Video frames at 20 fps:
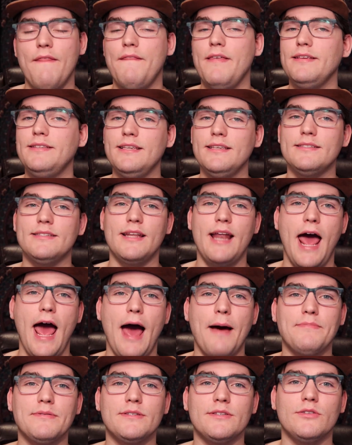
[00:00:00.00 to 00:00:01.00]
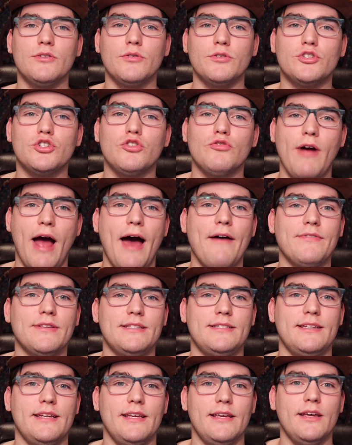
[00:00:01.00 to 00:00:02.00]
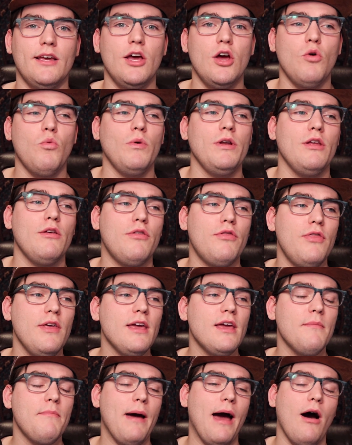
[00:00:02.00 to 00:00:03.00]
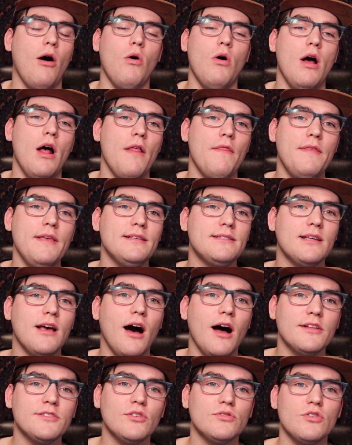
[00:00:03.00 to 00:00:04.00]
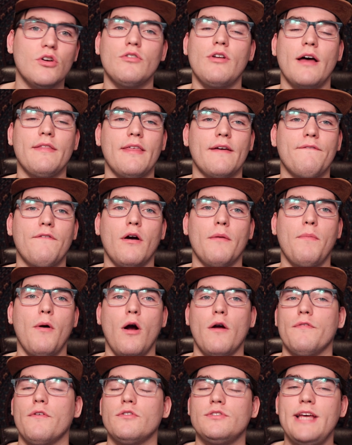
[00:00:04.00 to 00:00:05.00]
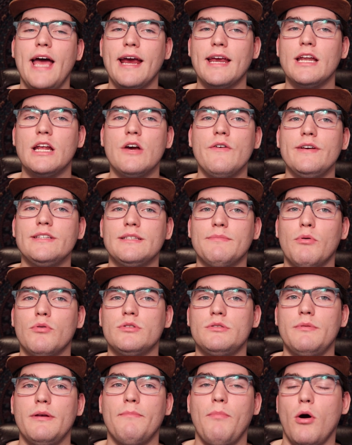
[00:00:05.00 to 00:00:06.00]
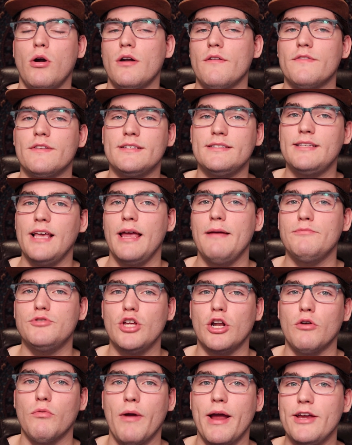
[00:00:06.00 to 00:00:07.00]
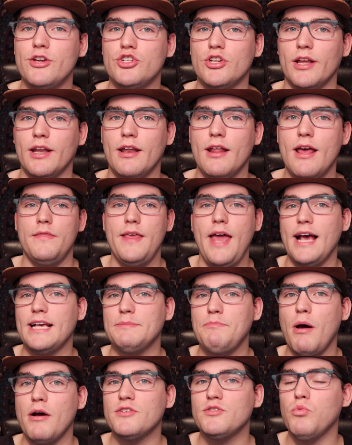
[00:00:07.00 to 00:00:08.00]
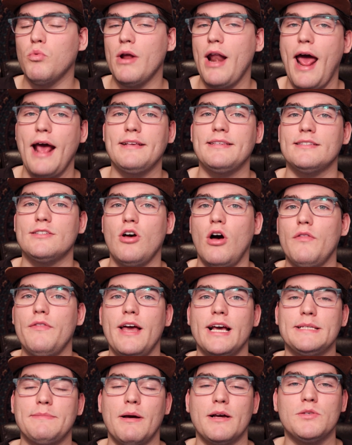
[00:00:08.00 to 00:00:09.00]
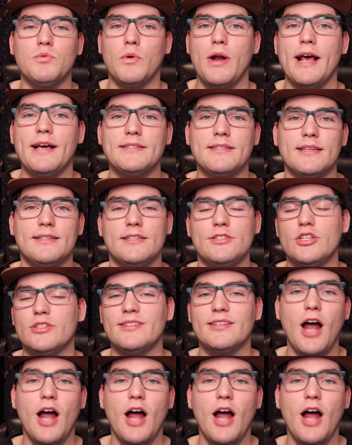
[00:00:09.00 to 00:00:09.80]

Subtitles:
This is an absolute travesty. When you think about, these consoles are not that far apart. They're technically supposed to be a part of the same generation. The Xbox One X is called the Xbox One X because it's just